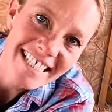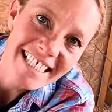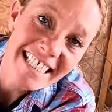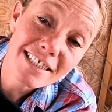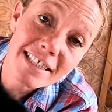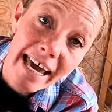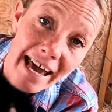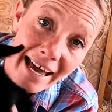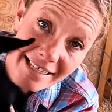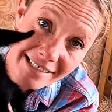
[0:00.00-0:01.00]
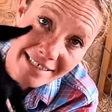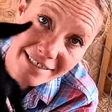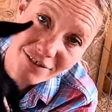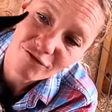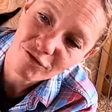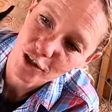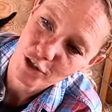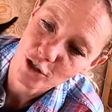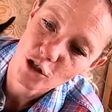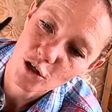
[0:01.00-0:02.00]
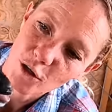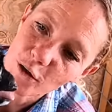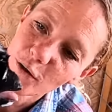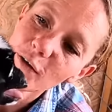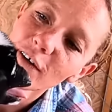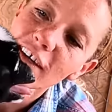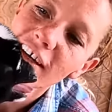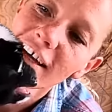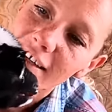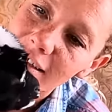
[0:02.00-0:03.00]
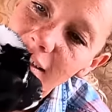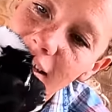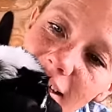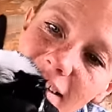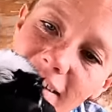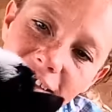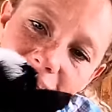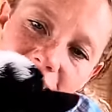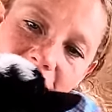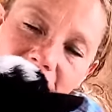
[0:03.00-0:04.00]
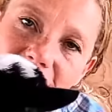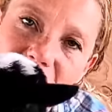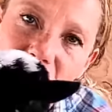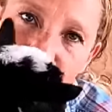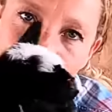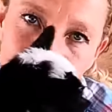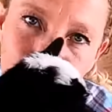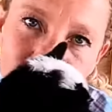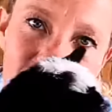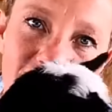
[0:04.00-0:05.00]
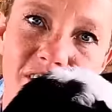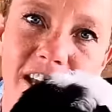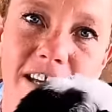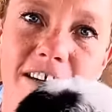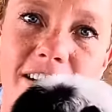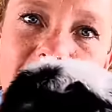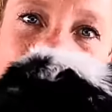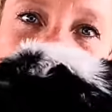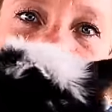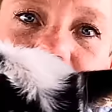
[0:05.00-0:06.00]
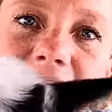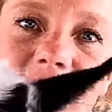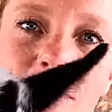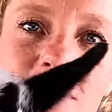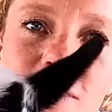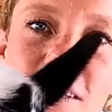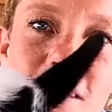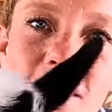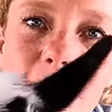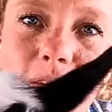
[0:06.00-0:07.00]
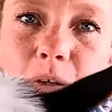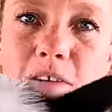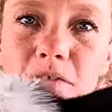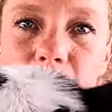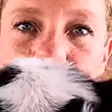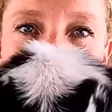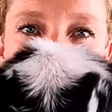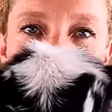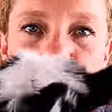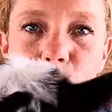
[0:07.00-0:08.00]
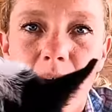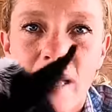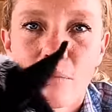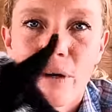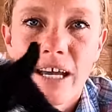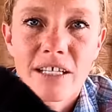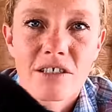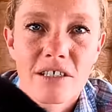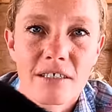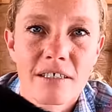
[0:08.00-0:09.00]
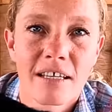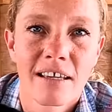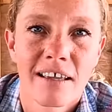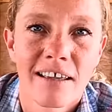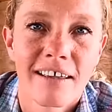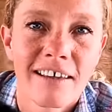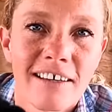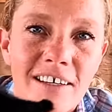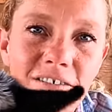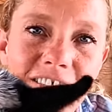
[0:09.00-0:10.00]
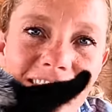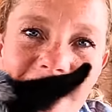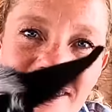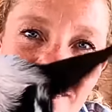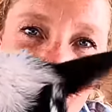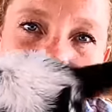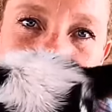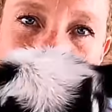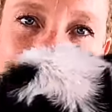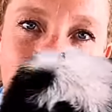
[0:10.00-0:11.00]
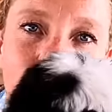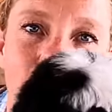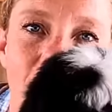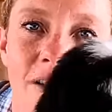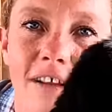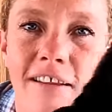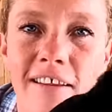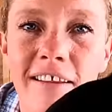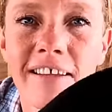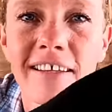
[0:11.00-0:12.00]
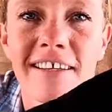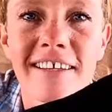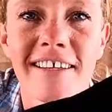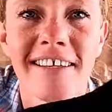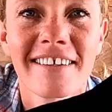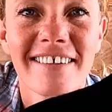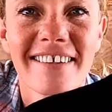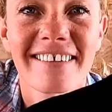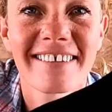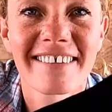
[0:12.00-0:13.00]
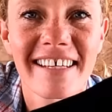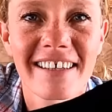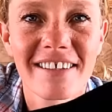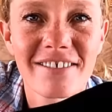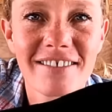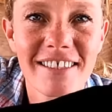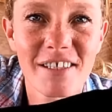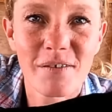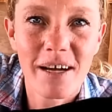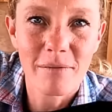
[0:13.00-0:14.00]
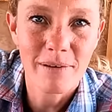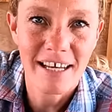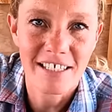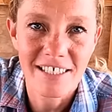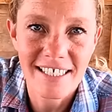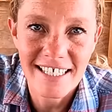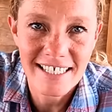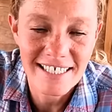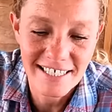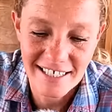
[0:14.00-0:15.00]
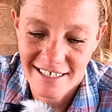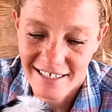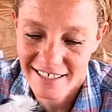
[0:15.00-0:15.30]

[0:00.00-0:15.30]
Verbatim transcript: This is Cassie's first doe. Yeah. And she was bred to Vader. And I absolutely love the way Vader throws the white patches. If you did, they're just cool. See, she's got those little white patches.